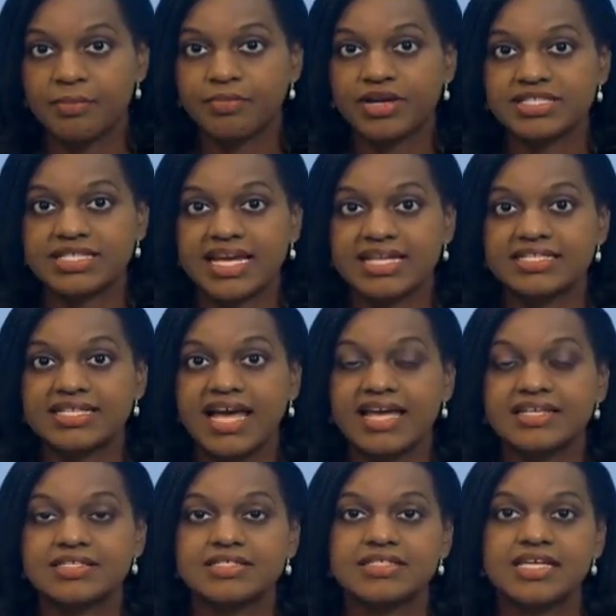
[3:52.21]
President
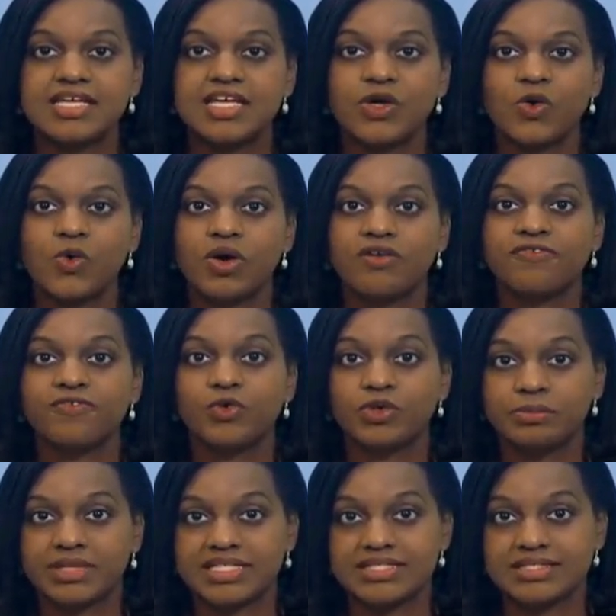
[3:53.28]
and CEO of
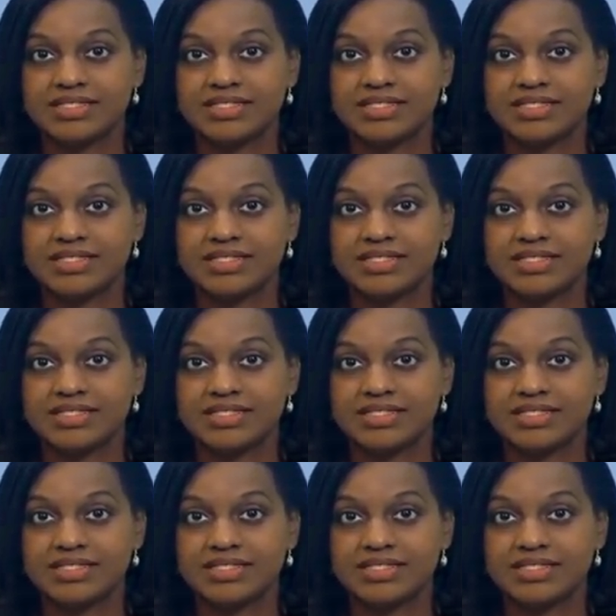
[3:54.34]
Foodman